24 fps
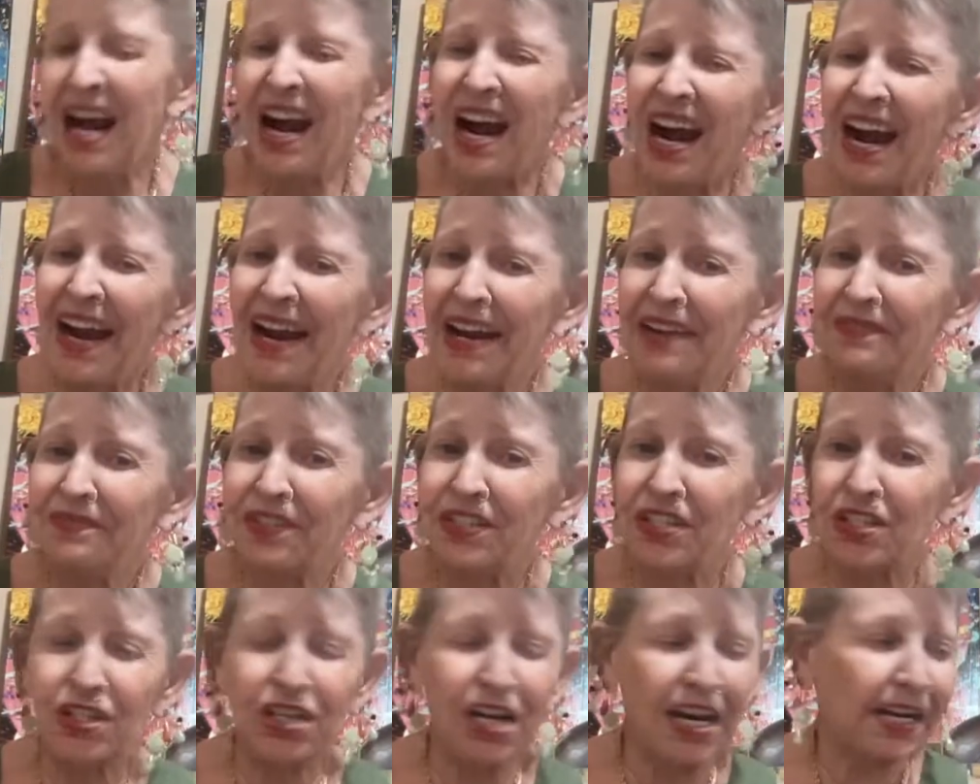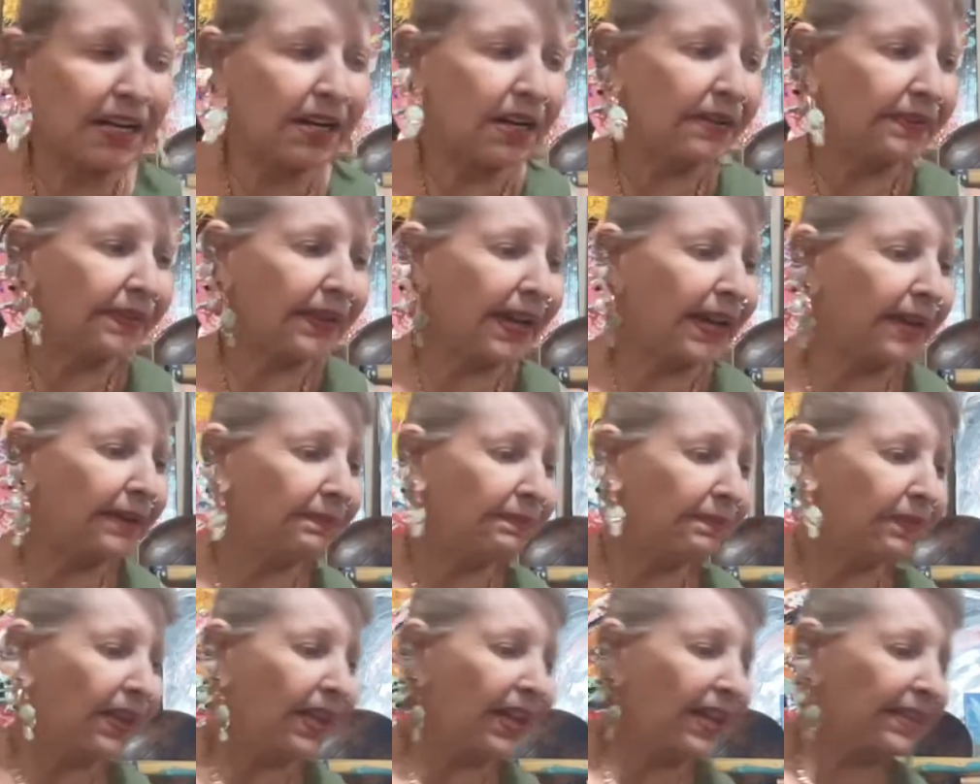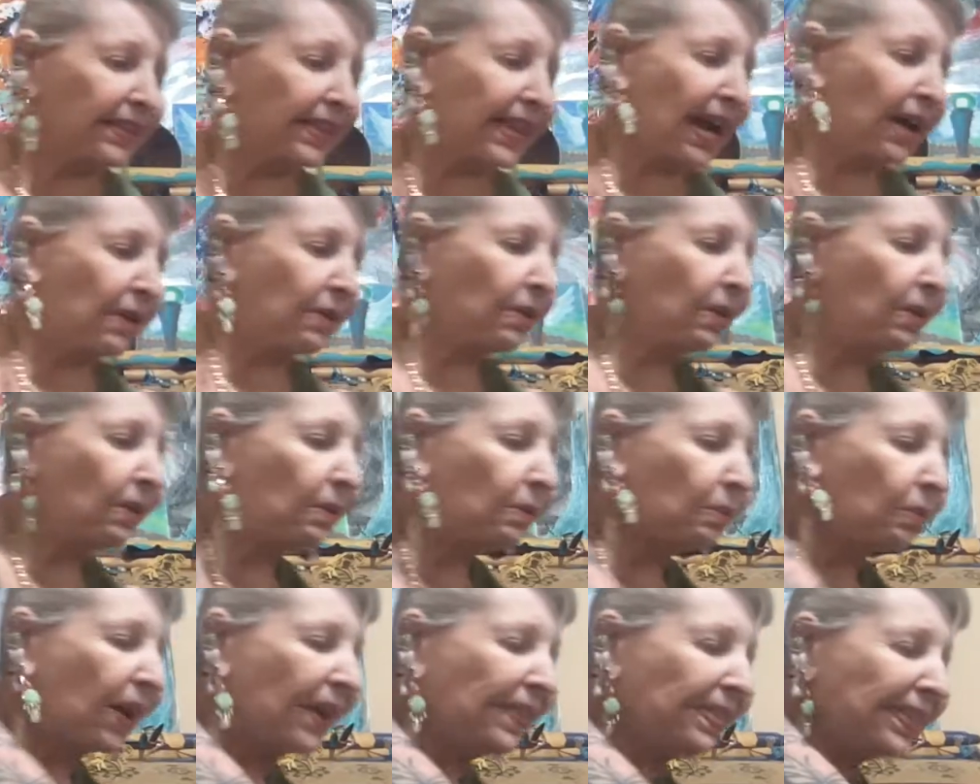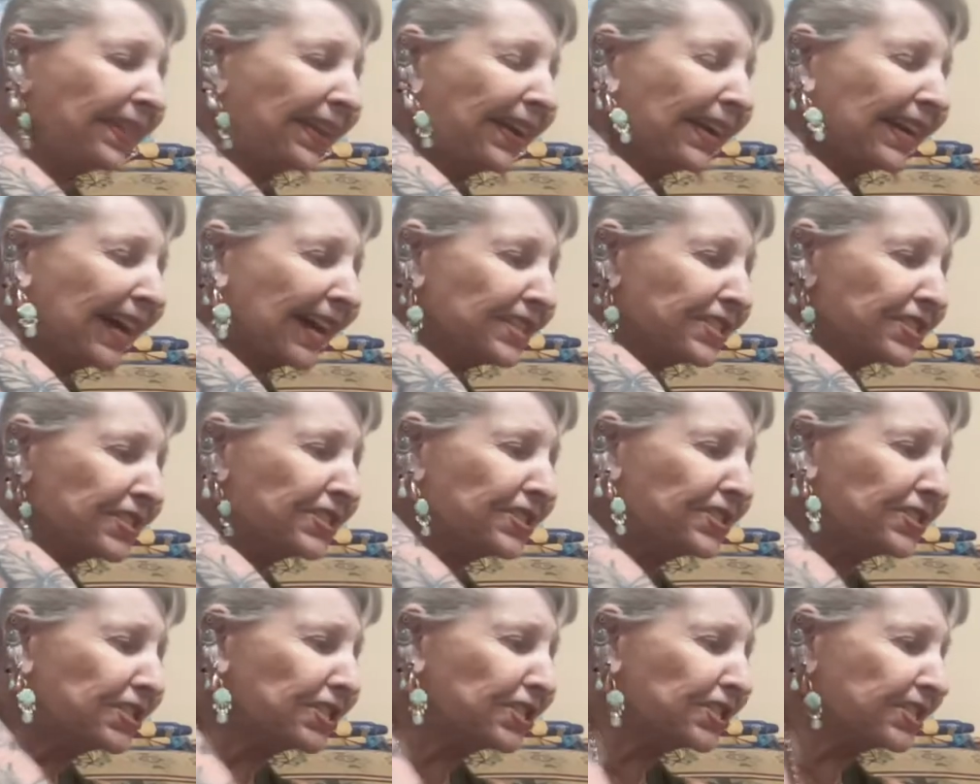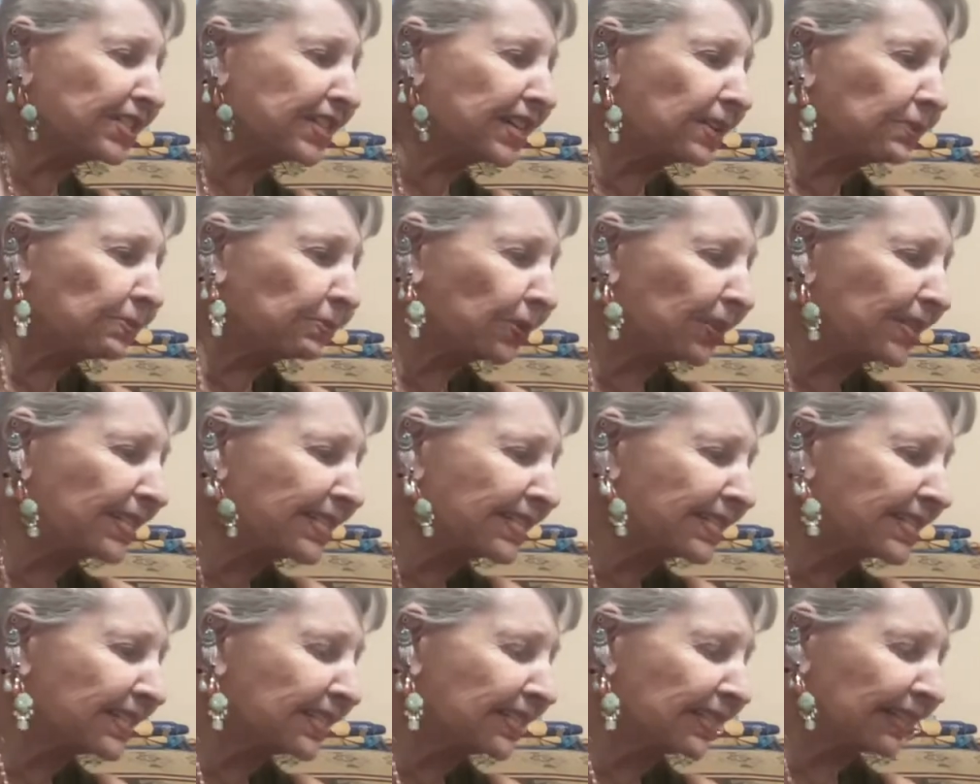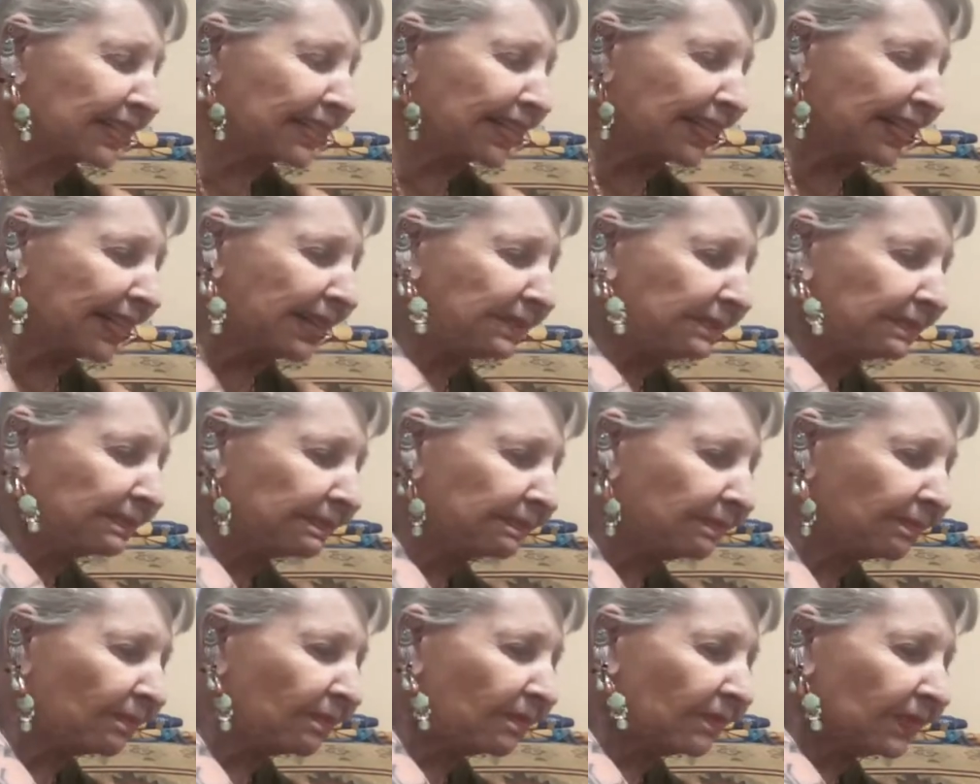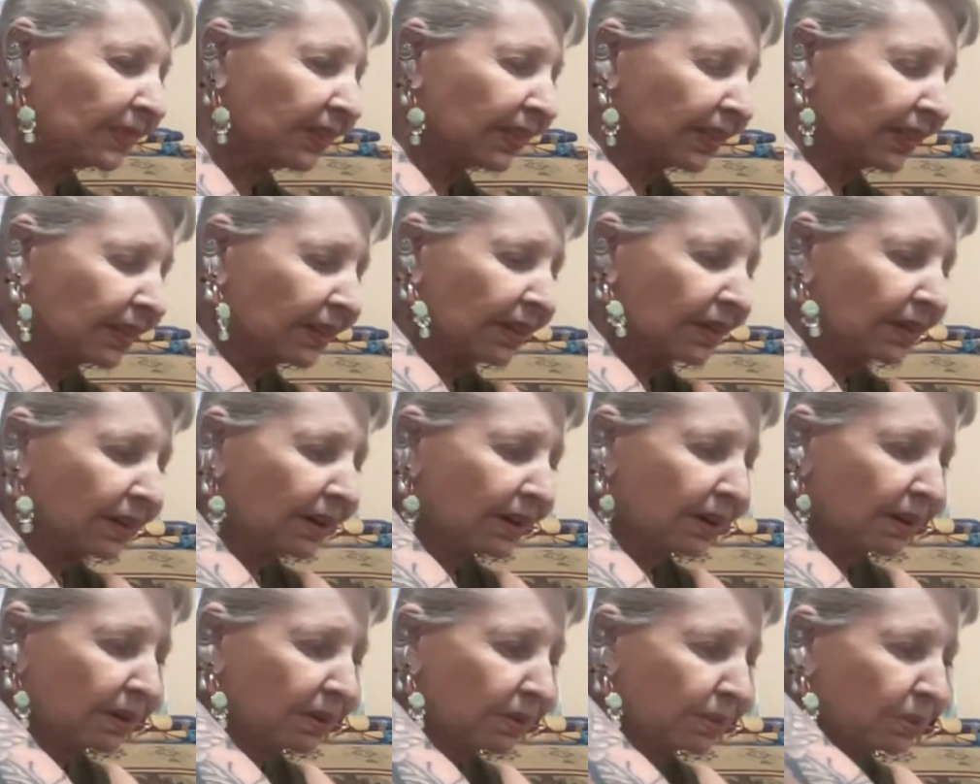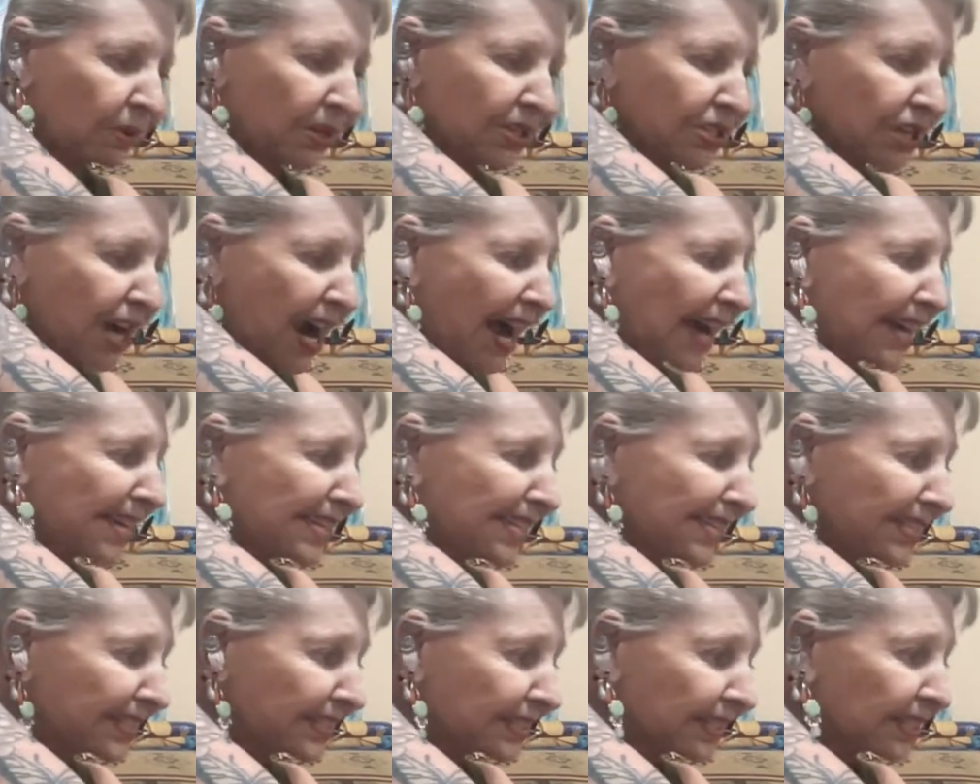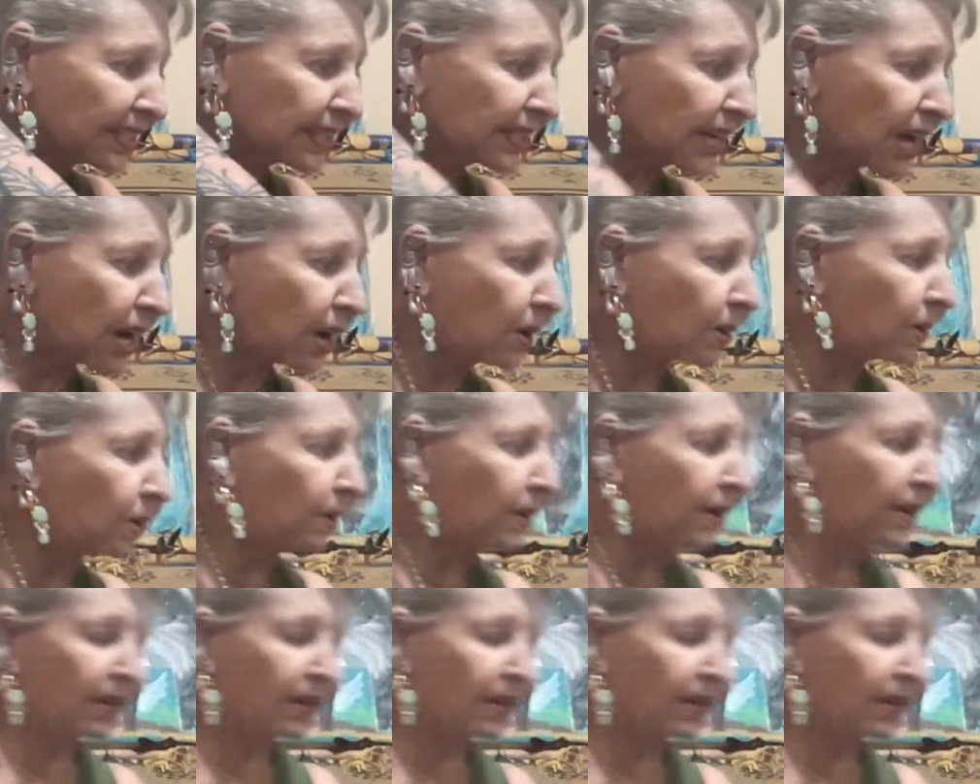I have to check on that. Now, one thing I did just get recently, which I didn't know,